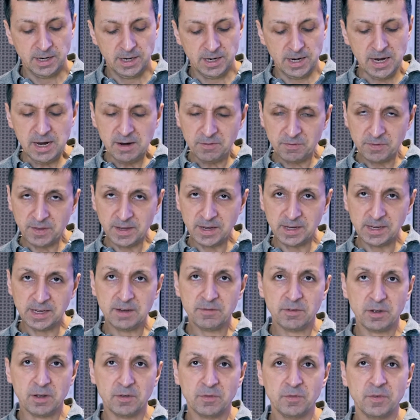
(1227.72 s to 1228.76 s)
If they can
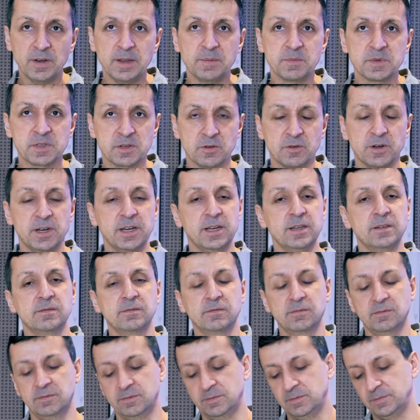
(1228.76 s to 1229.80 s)
give it a flip screen,
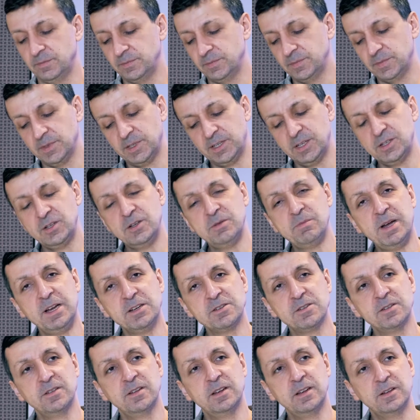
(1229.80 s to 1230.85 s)
could you
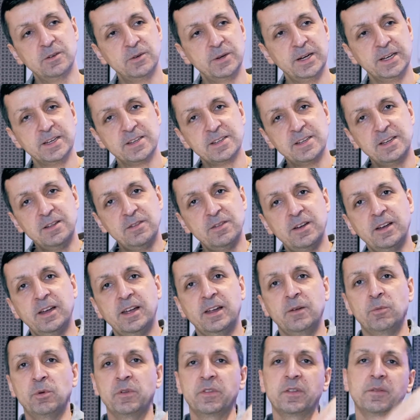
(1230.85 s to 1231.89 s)
imagine the little
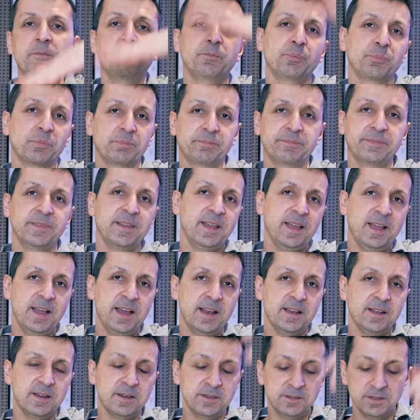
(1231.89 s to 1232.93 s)
XT30 with the
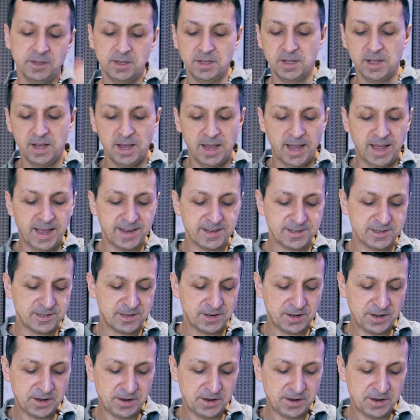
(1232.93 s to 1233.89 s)
hello? And